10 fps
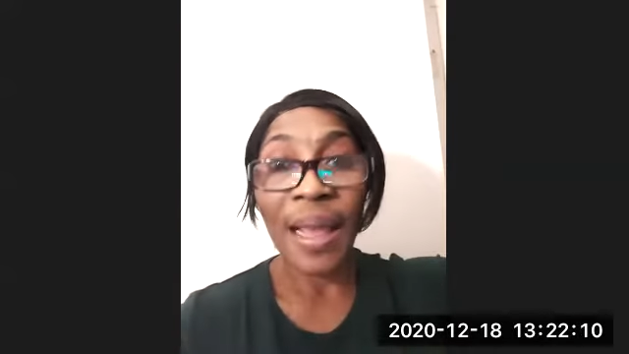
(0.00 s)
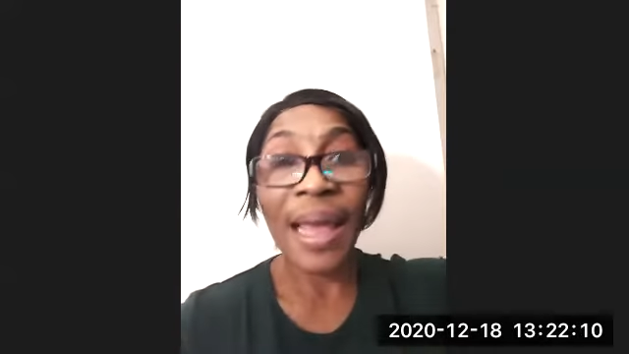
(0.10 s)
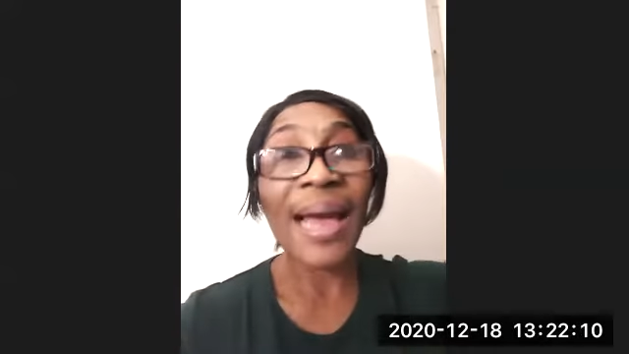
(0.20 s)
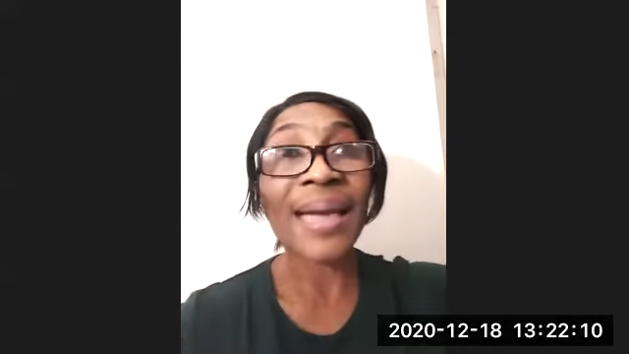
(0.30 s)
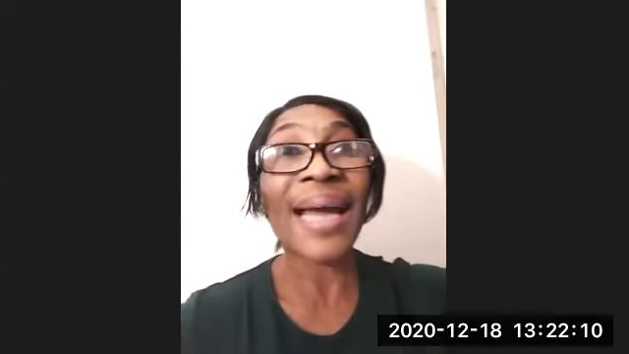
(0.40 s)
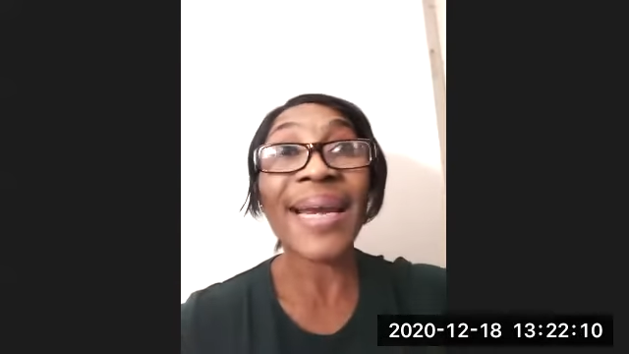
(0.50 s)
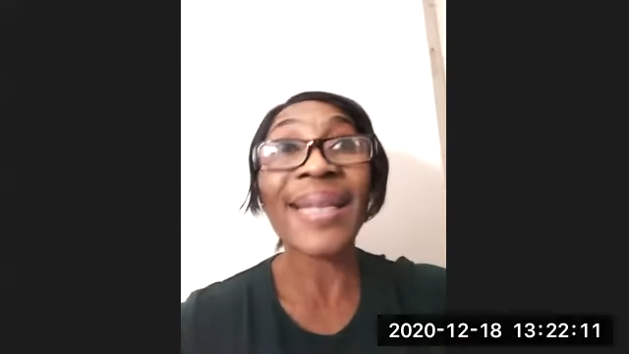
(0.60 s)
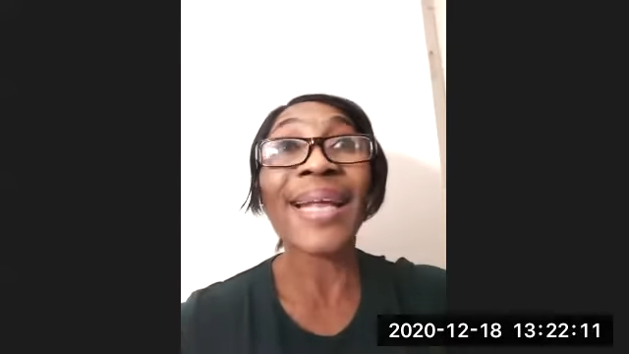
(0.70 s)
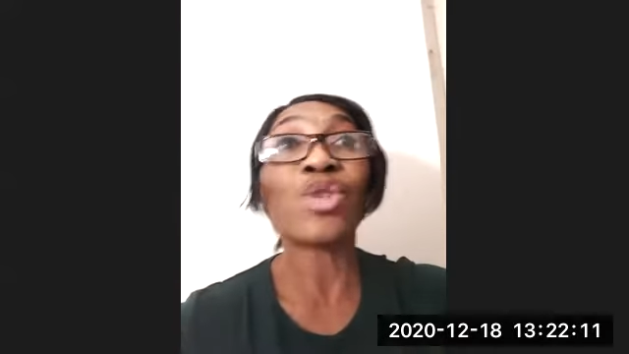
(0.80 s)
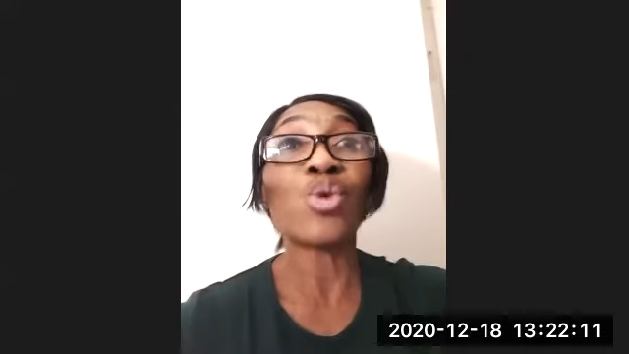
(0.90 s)
And I
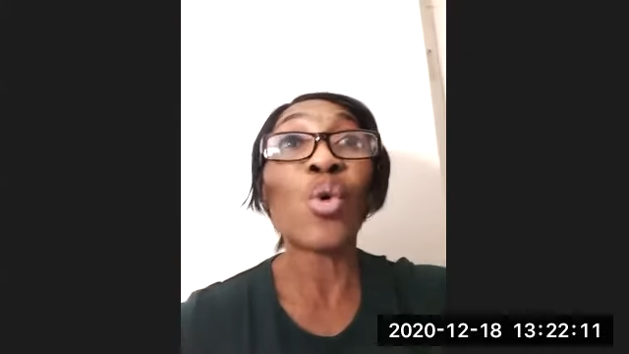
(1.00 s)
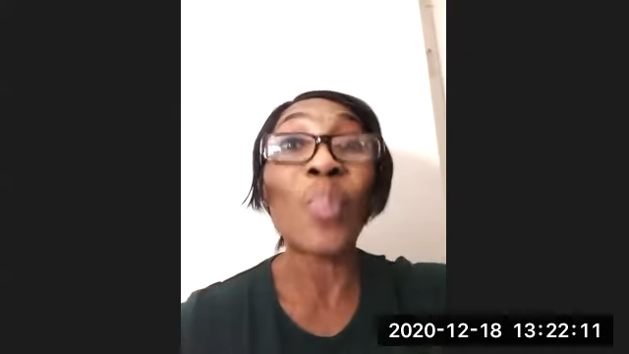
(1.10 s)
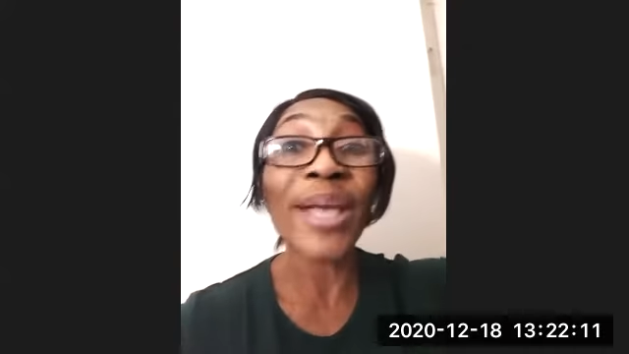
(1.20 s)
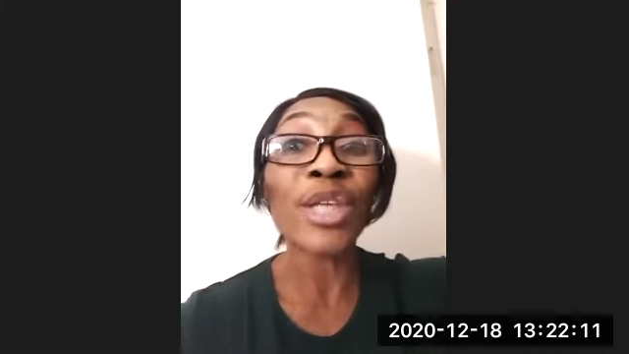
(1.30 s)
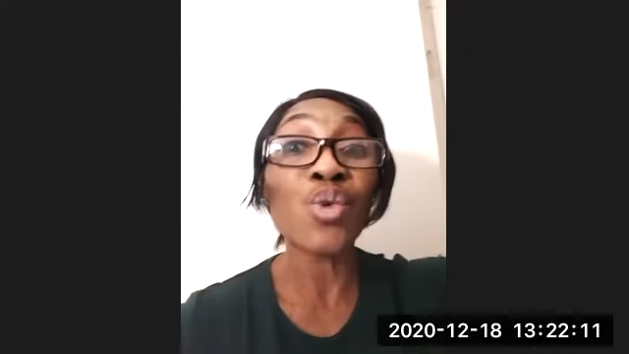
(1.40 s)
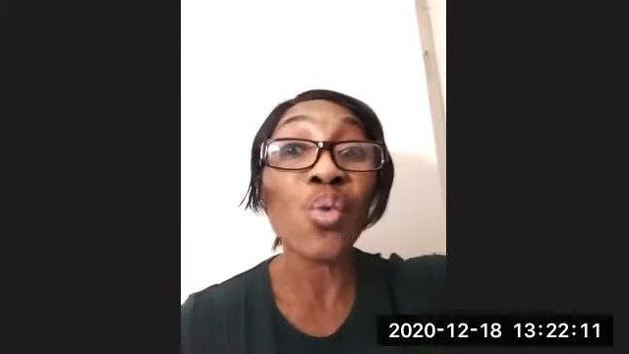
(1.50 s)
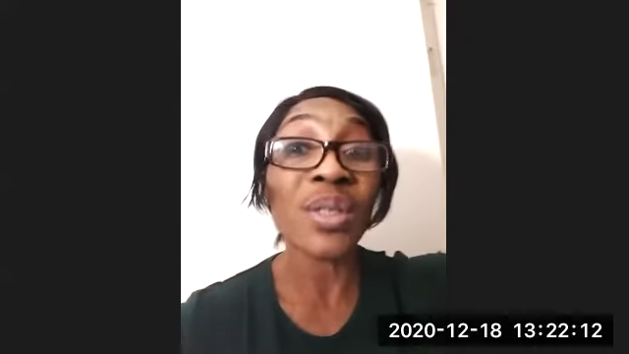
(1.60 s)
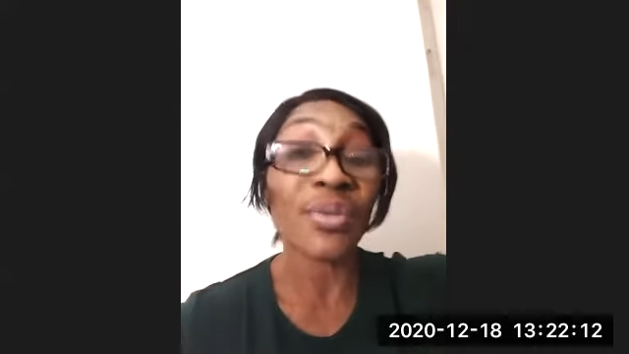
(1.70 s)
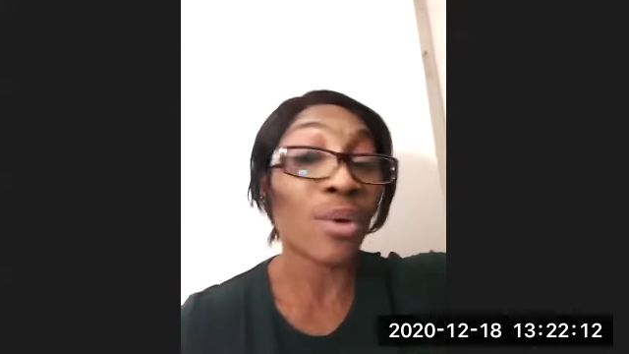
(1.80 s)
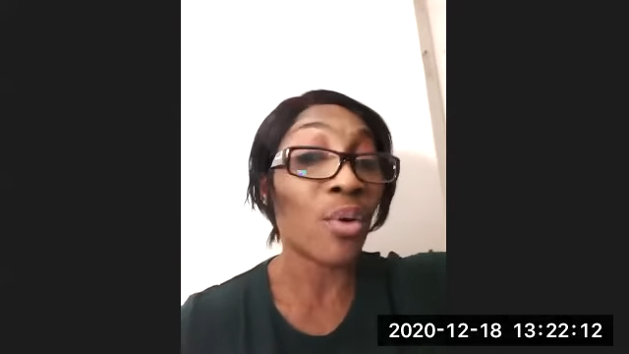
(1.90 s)
needed to obey his rules
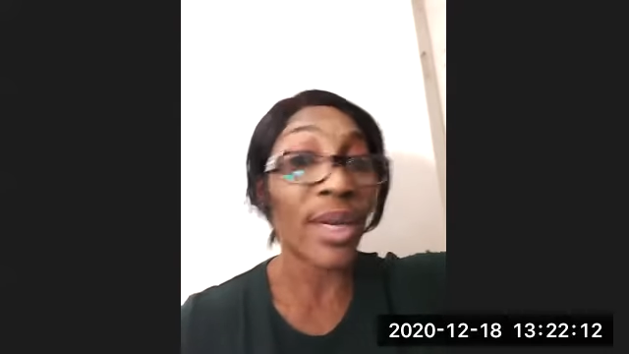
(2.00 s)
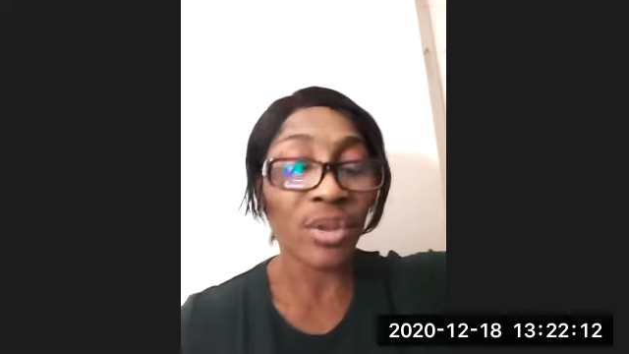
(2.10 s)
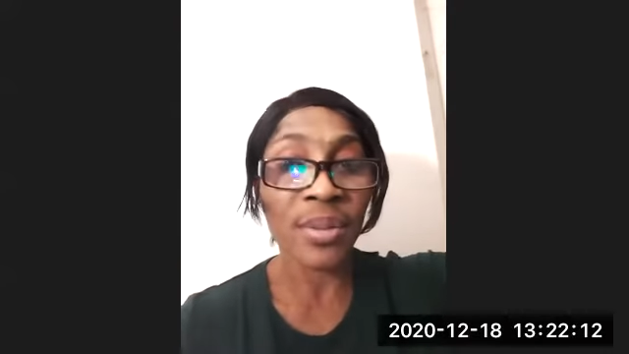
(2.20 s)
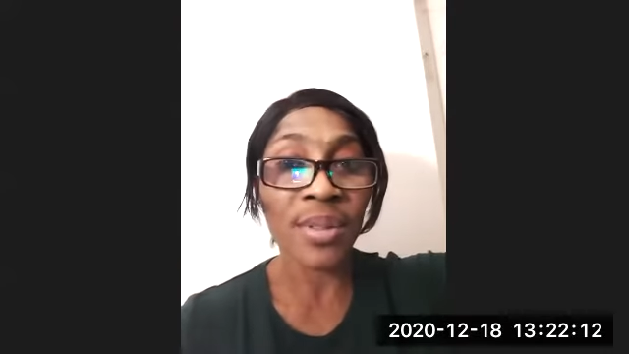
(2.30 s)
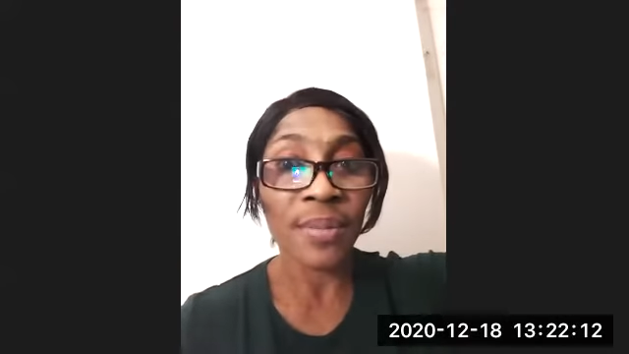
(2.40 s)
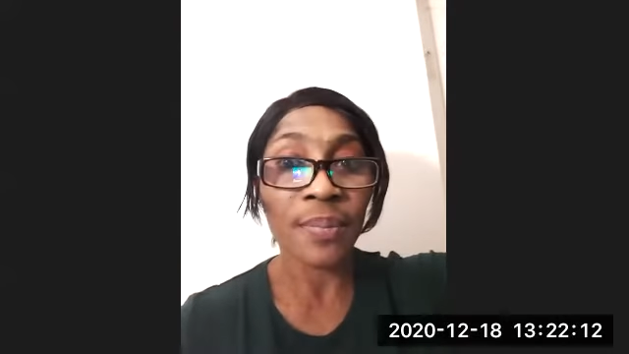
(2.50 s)
and regulations.